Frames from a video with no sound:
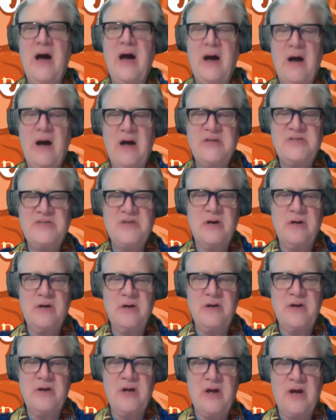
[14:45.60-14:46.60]
I
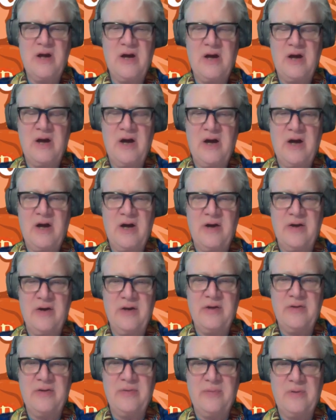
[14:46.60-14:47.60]
started,
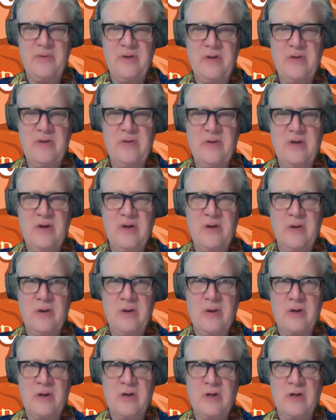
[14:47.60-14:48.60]
a
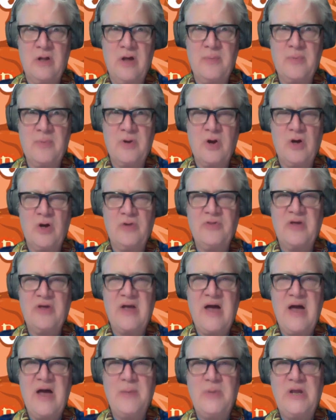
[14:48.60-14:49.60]
club called the
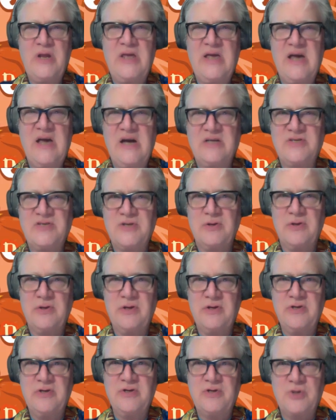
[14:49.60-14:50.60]
Comedy Castle
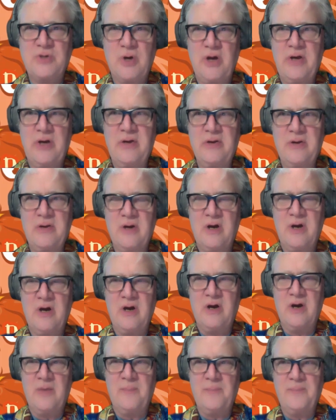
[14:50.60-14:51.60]
in Detroit.
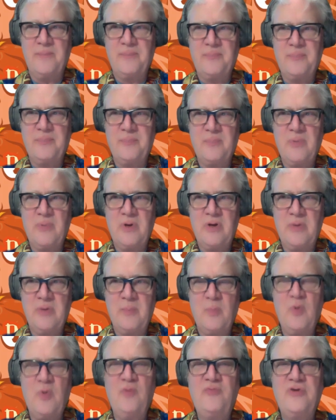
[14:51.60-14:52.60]

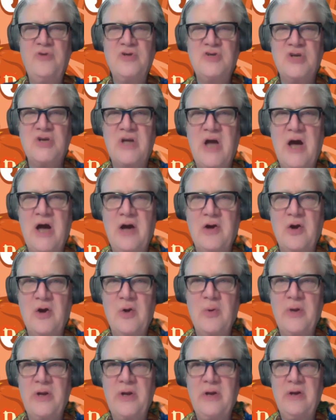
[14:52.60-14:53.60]
Moved to
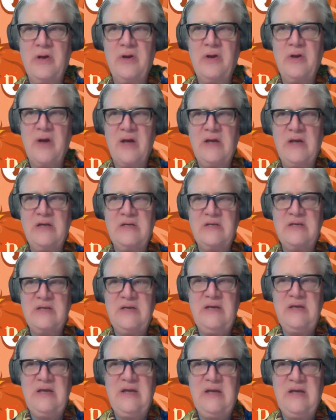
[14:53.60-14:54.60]
Chicago in
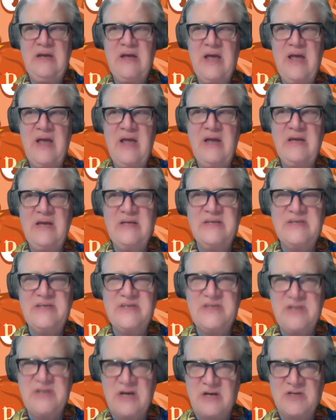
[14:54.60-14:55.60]

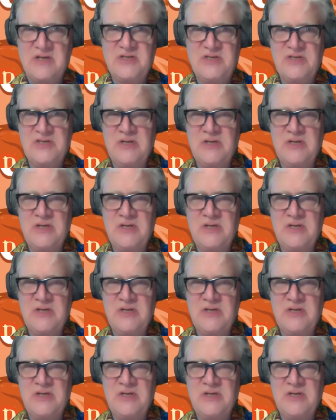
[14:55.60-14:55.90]
1986.